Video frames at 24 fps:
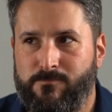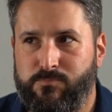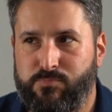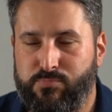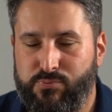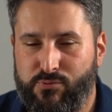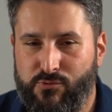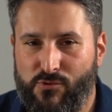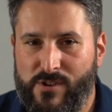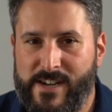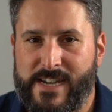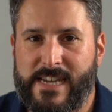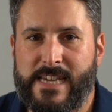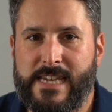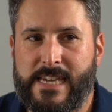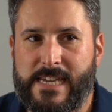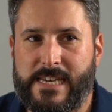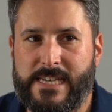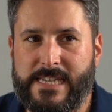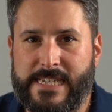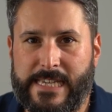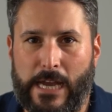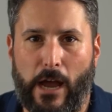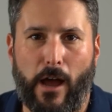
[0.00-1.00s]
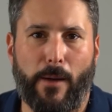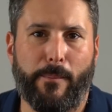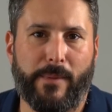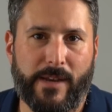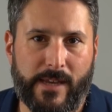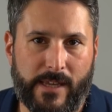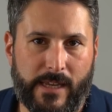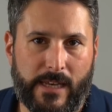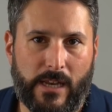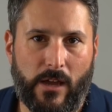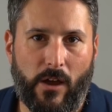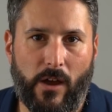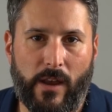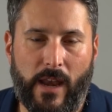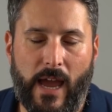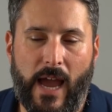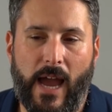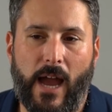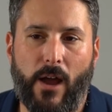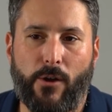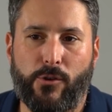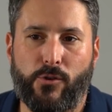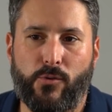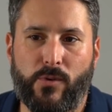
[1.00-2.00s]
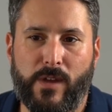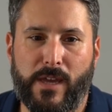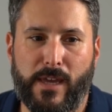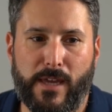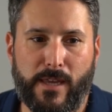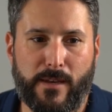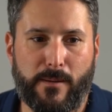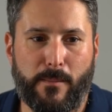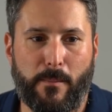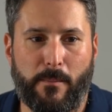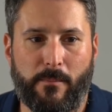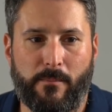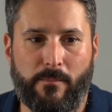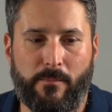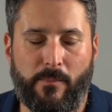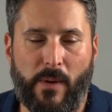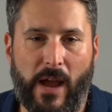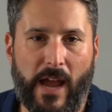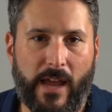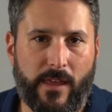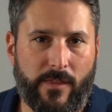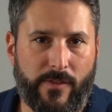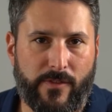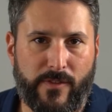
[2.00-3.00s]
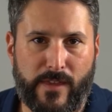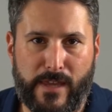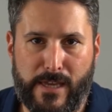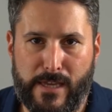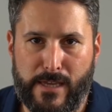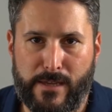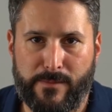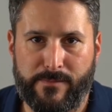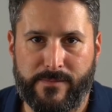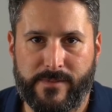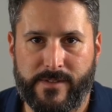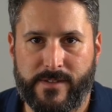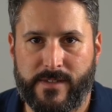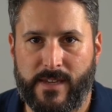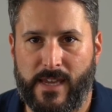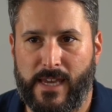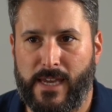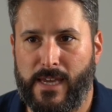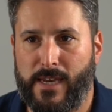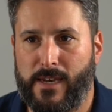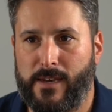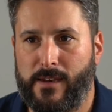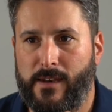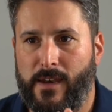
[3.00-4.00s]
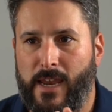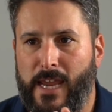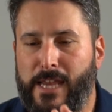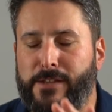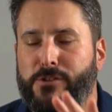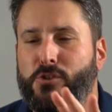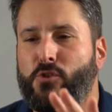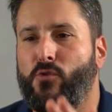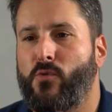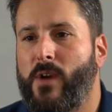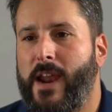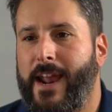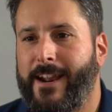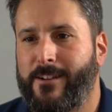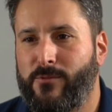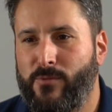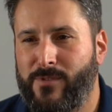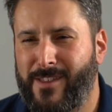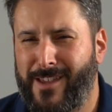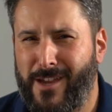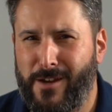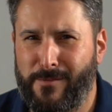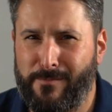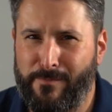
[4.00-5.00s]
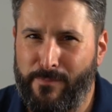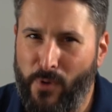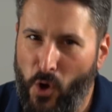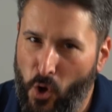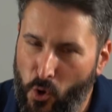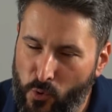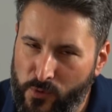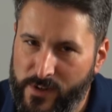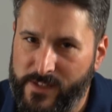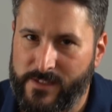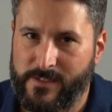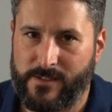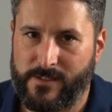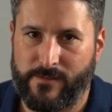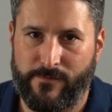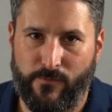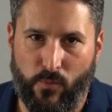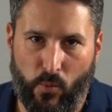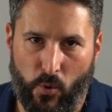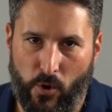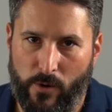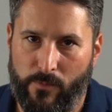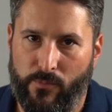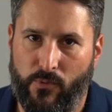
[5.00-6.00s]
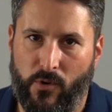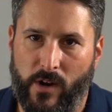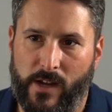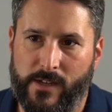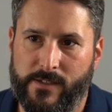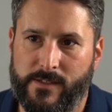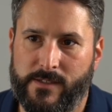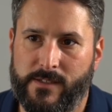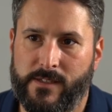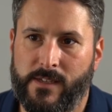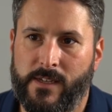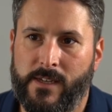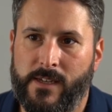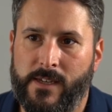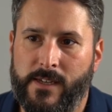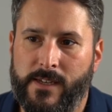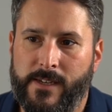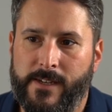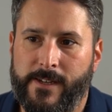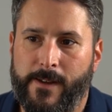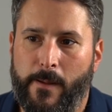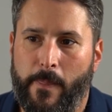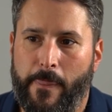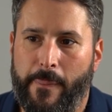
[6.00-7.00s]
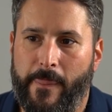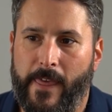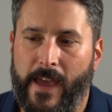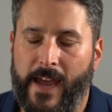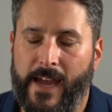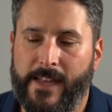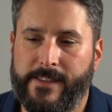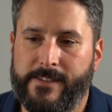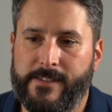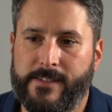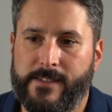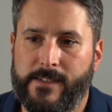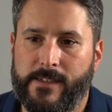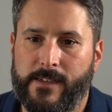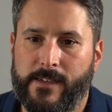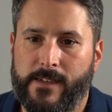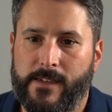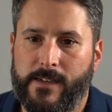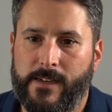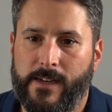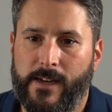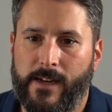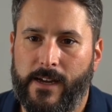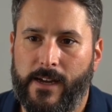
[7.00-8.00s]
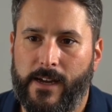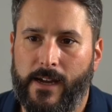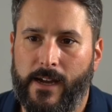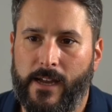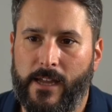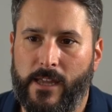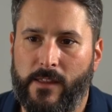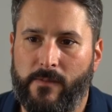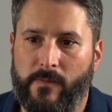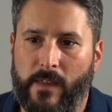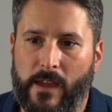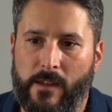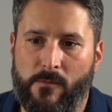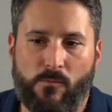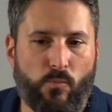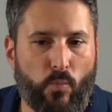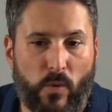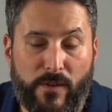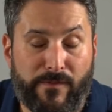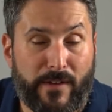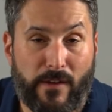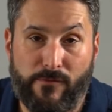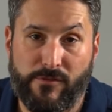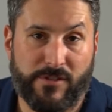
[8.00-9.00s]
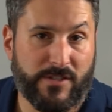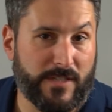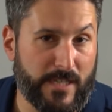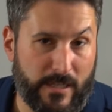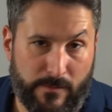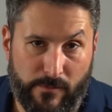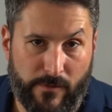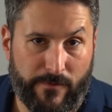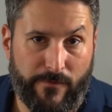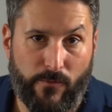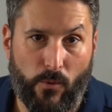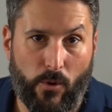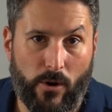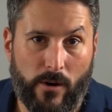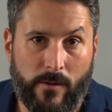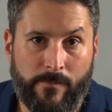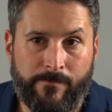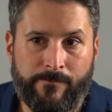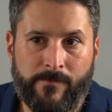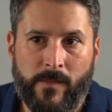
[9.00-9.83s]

pretty dominant on how you can buy themes and interact with components of WordPress that we've never seen before.